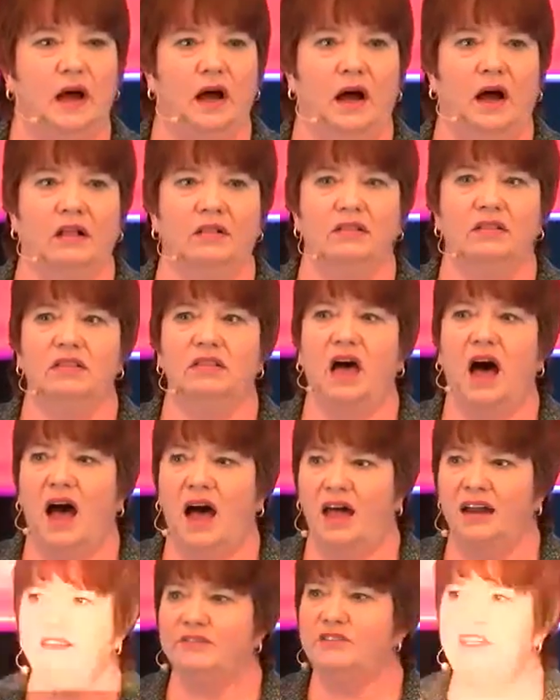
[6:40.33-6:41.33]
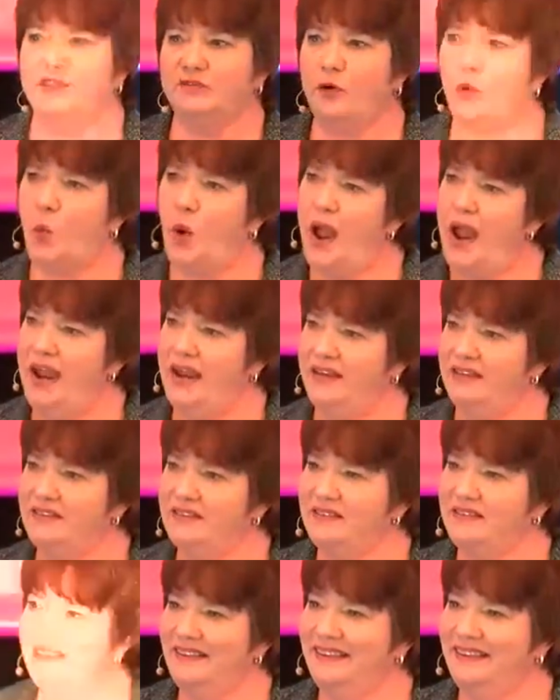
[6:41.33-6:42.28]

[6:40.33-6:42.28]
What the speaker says: a lot of different ways.